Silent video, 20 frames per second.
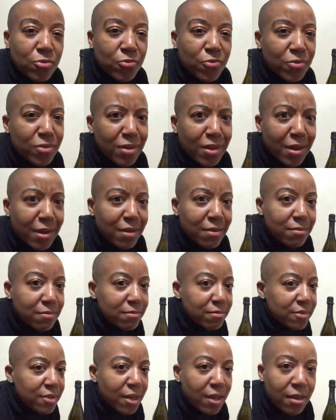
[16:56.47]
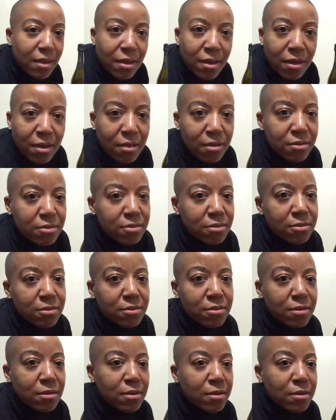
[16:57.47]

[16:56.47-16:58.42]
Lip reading: for like decades.